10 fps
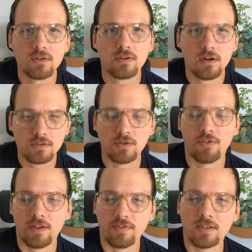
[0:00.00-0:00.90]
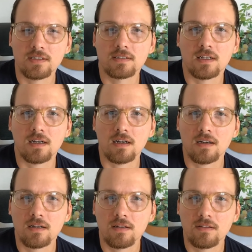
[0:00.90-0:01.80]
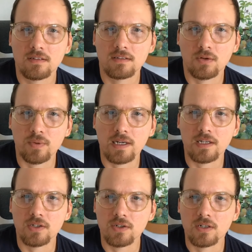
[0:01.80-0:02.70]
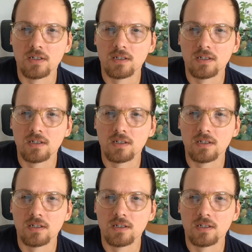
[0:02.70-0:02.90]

also think this is a really good